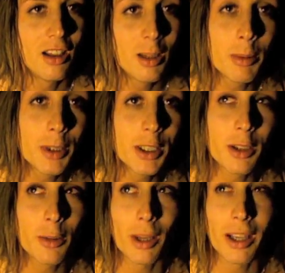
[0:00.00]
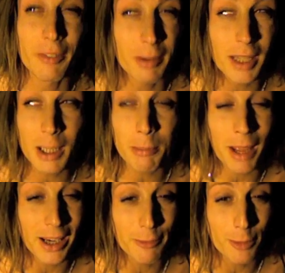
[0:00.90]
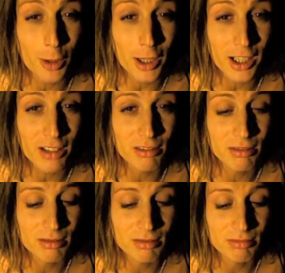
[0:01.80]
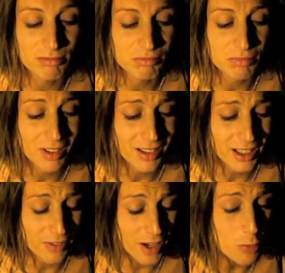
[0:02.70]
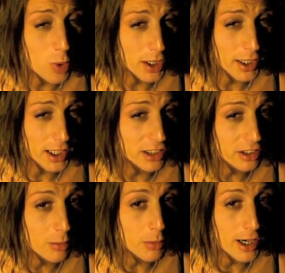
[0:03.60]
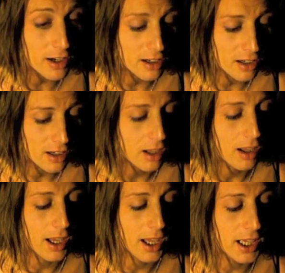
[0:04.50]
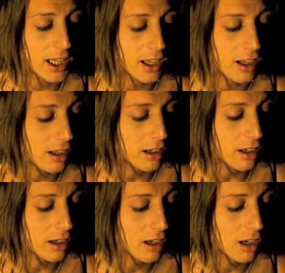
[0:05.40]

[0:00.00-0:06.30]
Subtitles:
Let me put it this way. If I'm getting paid for it, if I'm working somewhere, and,